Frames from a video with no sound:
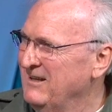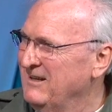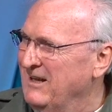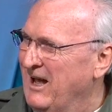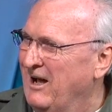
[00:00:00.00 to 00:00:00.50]

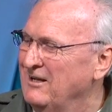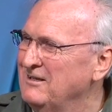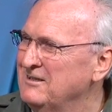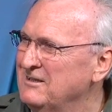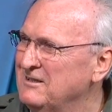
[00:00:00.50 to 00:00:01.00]
Now,
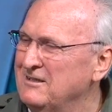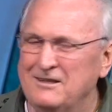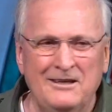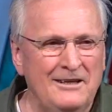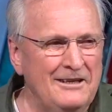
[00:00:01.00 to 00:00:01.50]

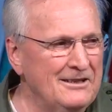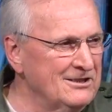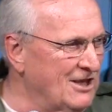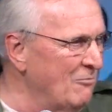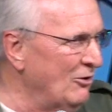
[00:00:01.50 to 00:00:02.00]

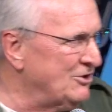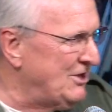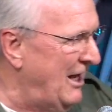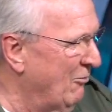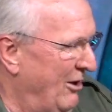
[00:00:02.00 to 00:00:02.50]
some would
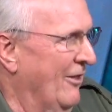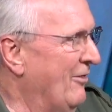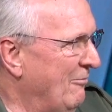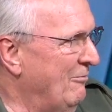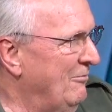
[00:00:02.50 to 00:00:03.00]
say, "Well,
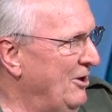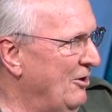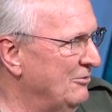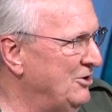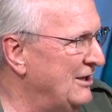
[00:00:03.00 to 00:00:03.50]
you know,
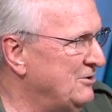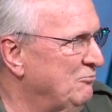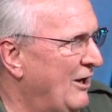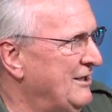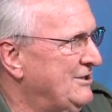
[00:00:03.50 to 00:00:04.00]
just
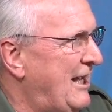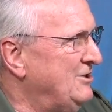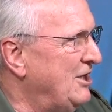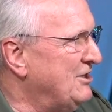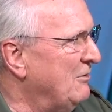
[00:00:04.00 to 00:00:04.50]
what is that?
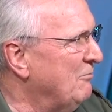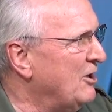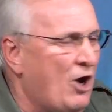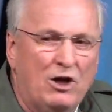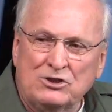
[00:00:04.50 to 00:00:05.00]
Just
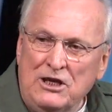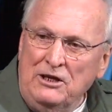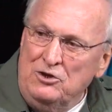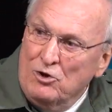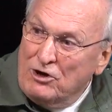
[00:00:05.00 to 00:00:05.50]
because
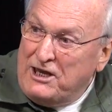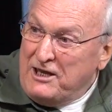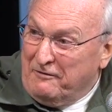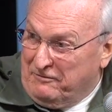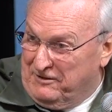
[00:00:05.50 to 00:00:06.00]
your
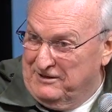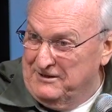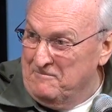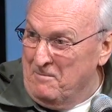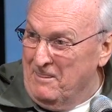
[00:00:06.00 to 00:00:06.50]
gift."
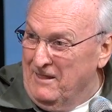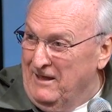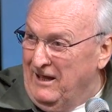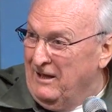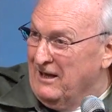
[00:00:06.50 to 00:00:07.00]

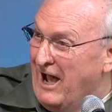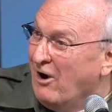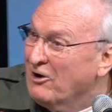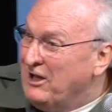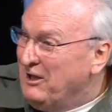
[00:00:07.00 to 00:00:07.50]
And our
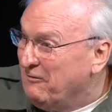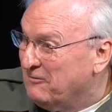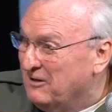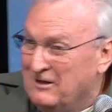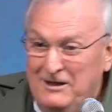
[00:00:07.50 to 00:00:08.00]
gift
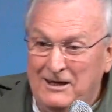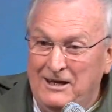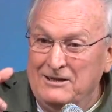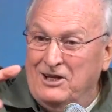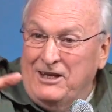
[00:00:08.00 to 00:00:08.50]

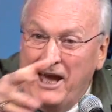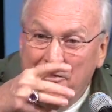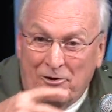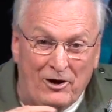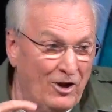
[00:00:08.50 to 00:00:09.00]

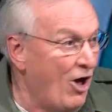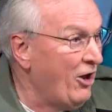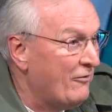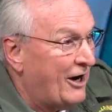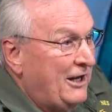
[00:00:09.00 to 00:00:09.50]
together, and all
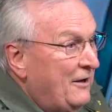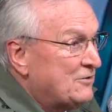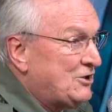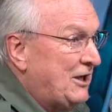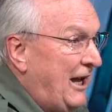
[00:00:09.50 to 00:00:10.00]
of our
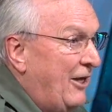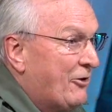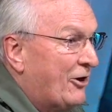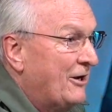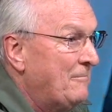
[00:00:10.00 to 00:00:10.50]
gifts
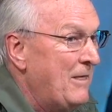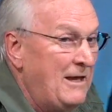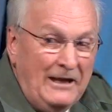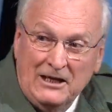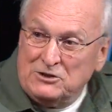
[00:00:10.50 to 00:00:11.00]
together,
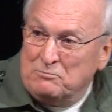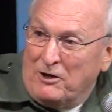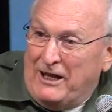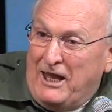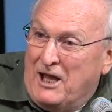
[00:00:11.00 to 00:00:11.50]
is
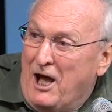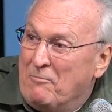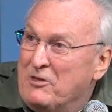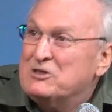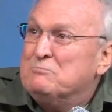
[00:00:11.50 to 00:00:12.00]
blinging up
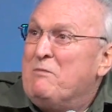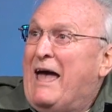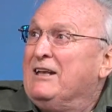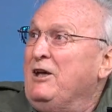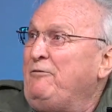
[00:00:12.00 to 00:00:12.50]
this
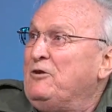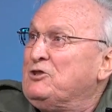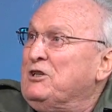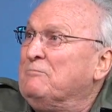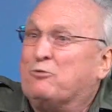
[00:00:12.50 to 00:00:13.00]

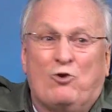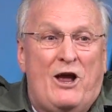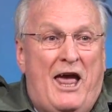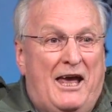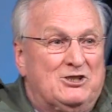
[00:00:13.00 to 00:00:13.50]
magnificent
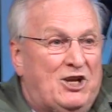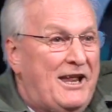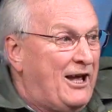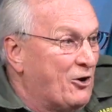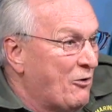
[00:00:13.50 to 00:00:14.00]
praise and
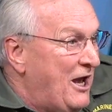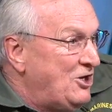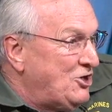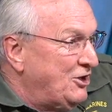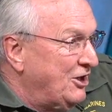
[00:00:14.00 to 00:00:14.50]

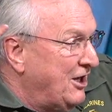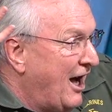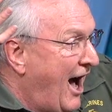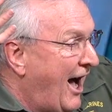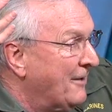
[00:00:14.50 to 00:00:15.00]
adoration to
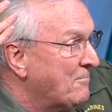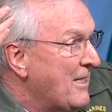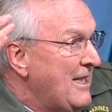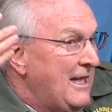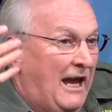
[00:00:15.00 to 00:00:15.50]
God.
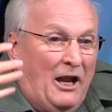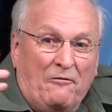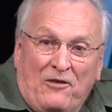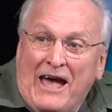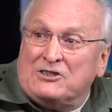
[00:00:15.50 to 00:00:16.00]
And if
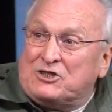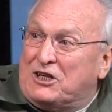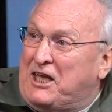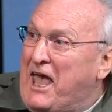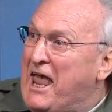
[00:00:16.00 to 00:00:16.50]
that's the
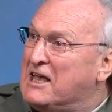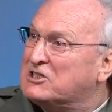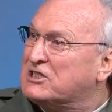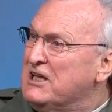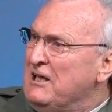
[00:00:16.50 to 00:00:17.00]

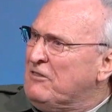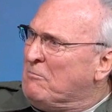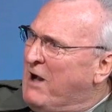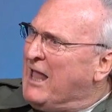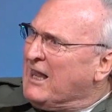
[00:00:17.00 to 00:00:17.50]
case, then
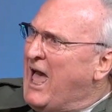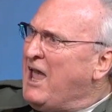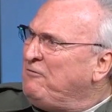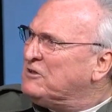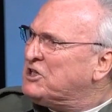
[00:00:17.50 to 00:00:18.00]
my
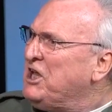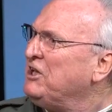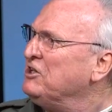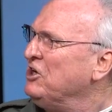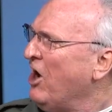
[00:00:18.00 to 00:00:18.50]
life is
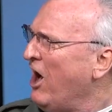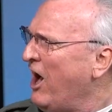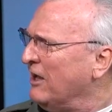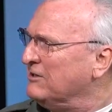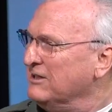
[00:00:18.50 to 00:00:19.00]
hidden God.
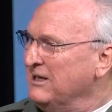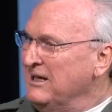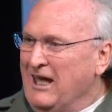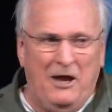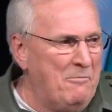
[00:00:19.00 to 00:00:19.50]

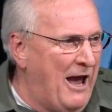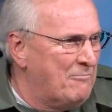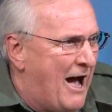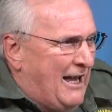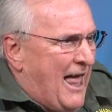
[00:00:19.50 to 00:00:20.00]
Amen.
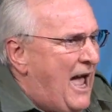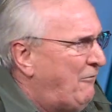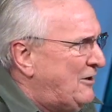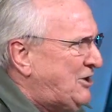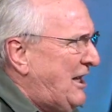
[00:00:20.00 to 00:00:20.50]
My life
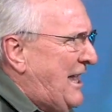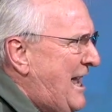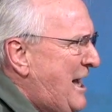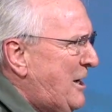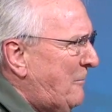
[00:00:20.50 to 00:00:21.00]
is in
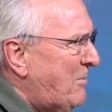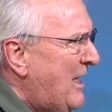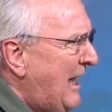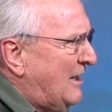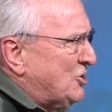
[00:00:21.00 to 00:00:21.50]
Him,
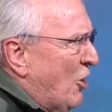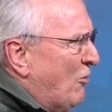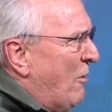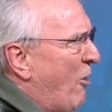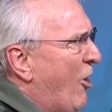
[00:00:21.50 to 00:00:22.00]
and so
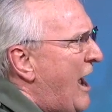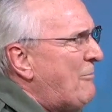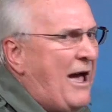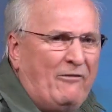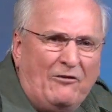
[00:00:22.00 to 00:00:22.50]
the more I'm
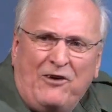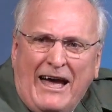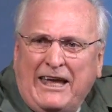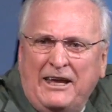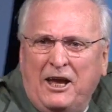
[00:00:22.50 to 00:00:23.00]
having, if I
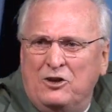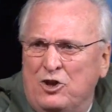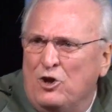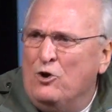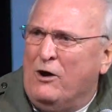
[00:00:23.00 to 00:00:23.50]
can get
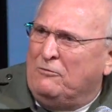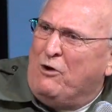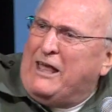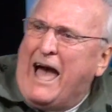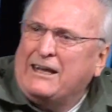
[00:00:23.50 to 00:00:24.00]
you and
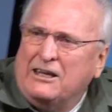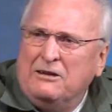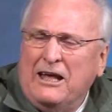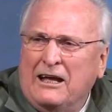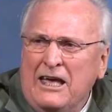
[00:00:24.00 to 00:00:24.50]
we, I can
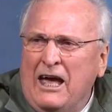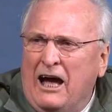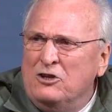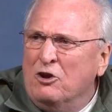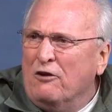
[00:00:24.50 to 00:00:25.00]
uh, uh,
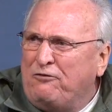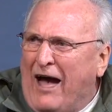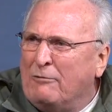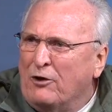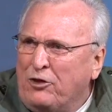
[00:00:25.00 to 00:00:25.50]
unify
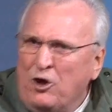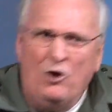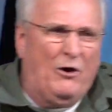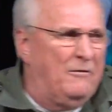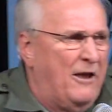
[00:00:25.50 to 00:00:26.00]
with
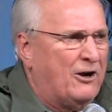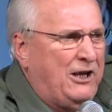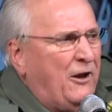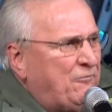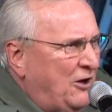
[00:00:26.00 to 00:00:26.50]
you, and their
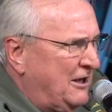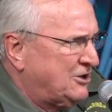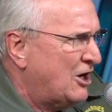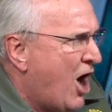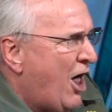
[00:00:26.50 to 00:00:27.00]
giftings
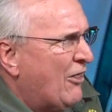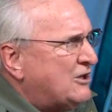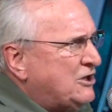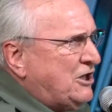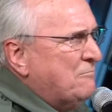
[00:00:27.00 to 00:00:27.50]
and all
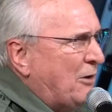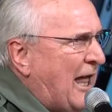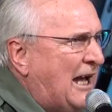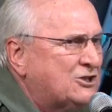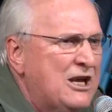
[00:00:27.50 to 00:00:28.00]
this is in
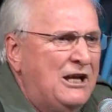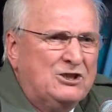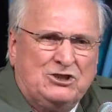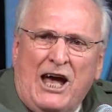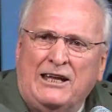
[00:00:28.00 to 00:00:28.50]
place.
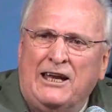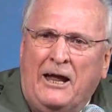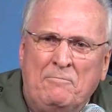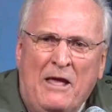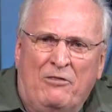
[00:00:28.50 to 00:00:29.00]

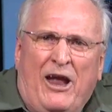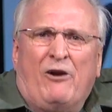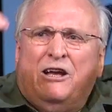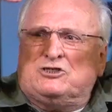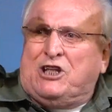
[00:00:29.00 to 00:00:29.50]
Suddenly,
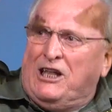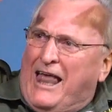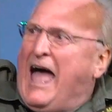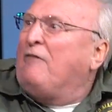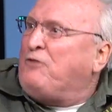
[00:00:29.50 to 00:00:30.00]
there is the
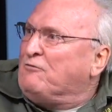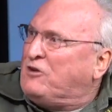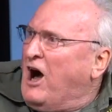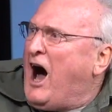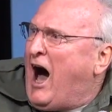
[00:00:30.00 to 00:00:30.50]
life of
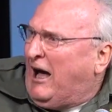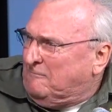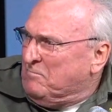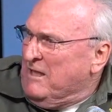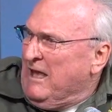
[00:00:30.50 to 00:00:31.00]
God.
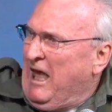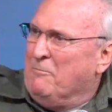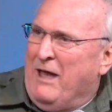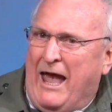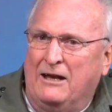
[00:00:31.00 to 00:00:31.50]

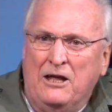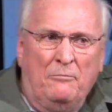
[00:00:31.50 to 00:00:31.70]
Amen.